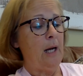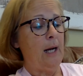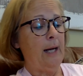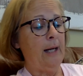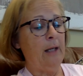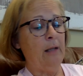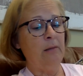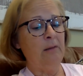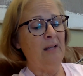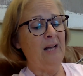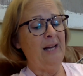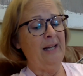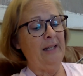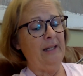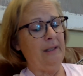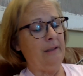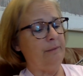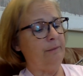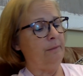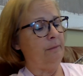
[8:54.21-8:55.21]
I don't
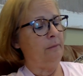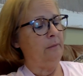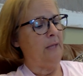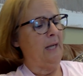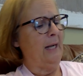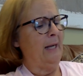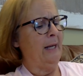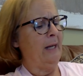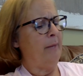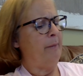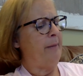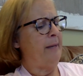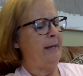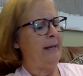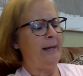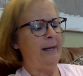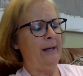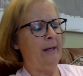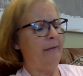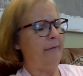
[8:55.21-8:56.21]
like it. I got a
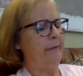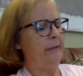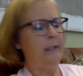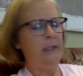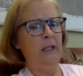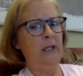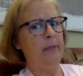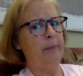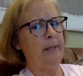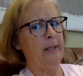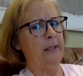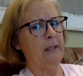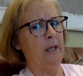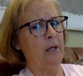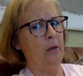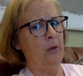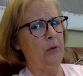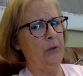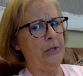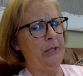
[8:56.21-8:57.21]
bad feeling about the
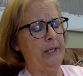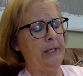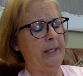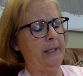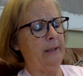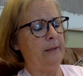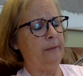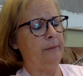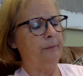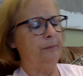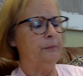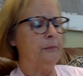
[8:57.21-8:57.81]
whole thing.